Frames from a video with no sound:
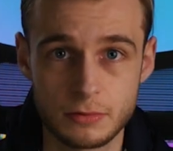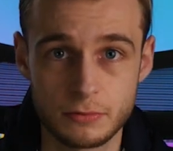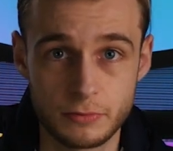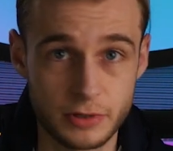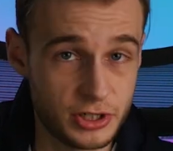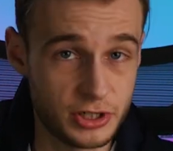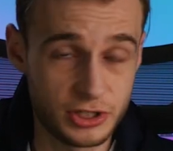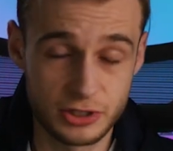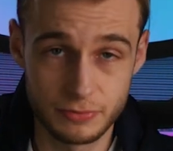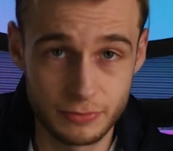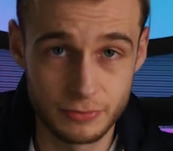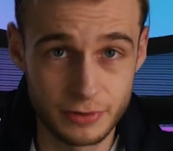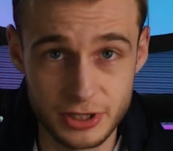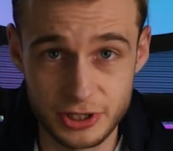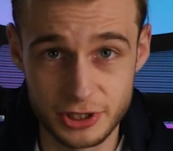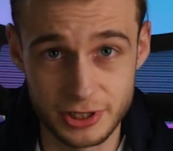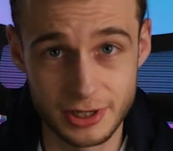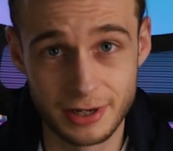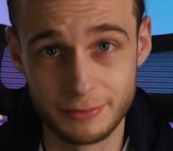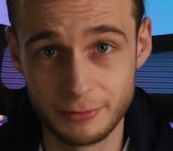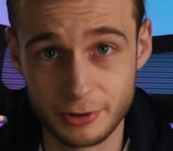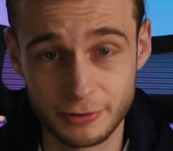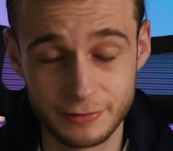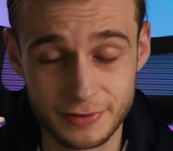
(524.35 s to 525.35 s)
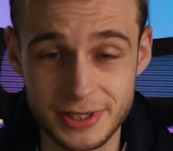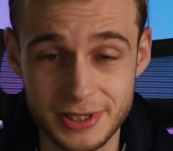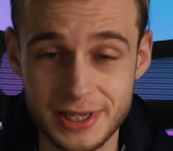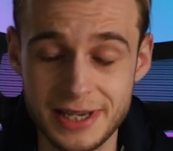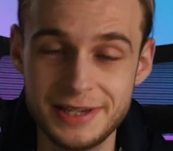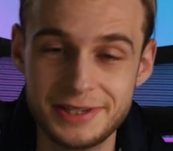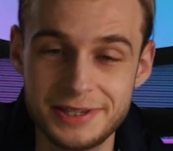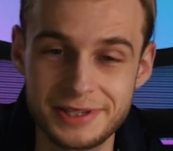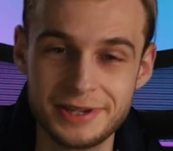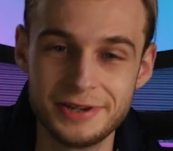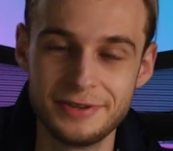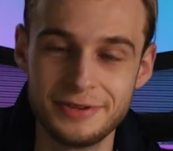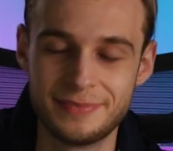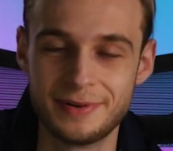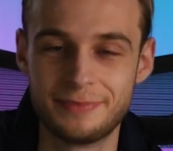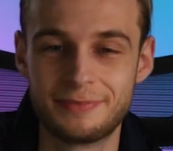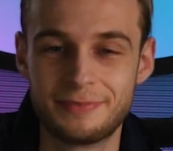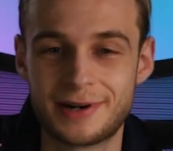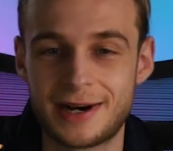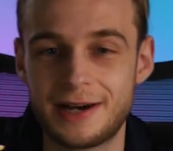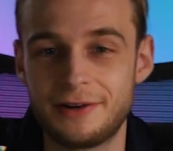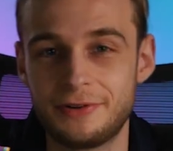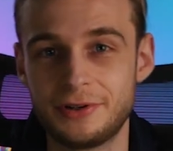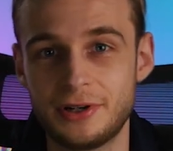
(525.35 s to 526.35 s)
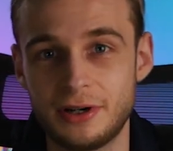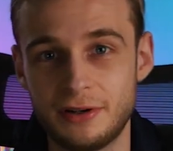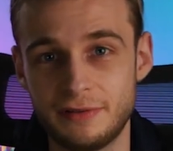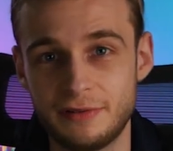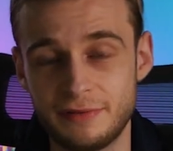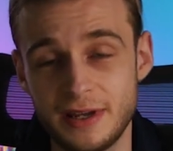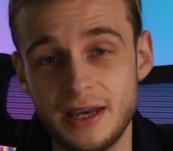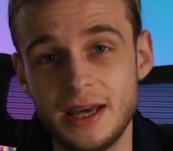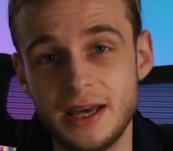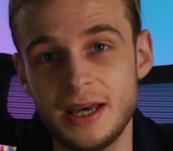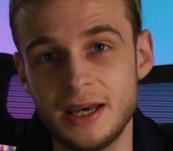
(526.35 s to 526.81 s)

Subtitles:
which I'm obviously super proud of.